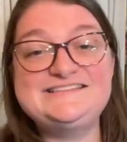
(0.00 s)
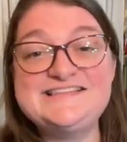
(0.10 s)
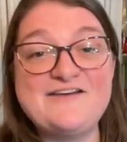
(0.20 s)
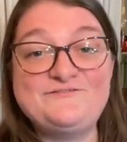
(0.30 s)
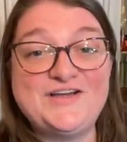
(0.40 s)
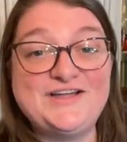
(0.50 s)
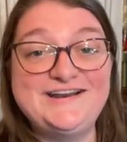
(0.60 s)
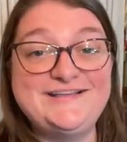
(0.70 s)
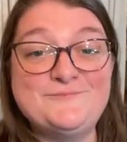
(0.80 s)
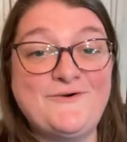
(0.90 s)
It's not
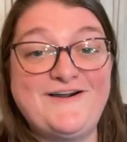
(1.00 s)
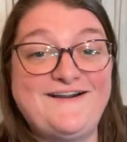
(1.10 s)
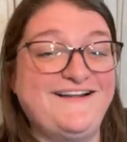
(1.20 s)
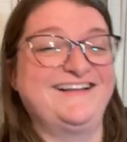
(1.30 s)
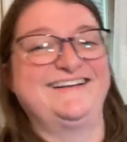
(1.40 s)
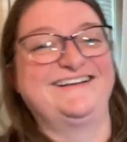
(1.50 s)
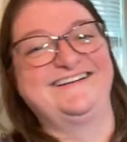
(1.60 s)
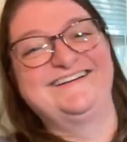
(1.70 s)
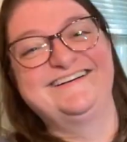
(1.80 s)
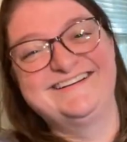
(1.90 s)
fun anymore.
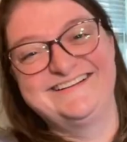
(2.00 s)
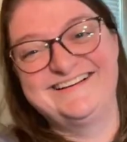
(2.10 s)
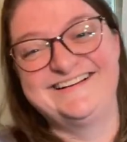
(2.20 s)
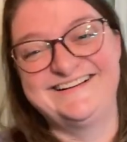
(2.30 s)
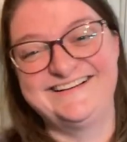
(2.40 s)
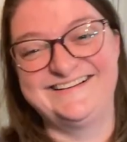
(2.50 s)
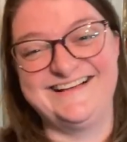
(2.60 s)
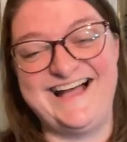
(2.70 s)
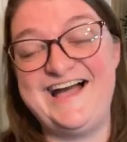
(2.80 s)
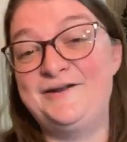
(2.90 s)

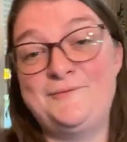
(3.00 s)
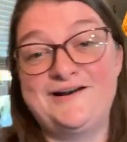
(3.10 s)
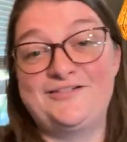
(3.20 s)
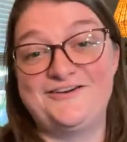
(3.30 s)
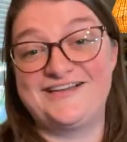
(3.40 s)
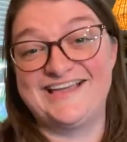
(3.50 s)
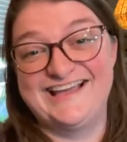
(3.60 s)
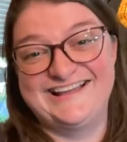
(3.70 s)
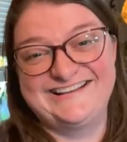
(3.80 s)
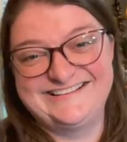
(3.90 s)
I don't want to look
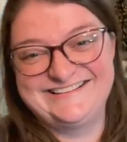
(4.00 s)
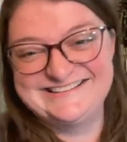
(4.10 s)
at it.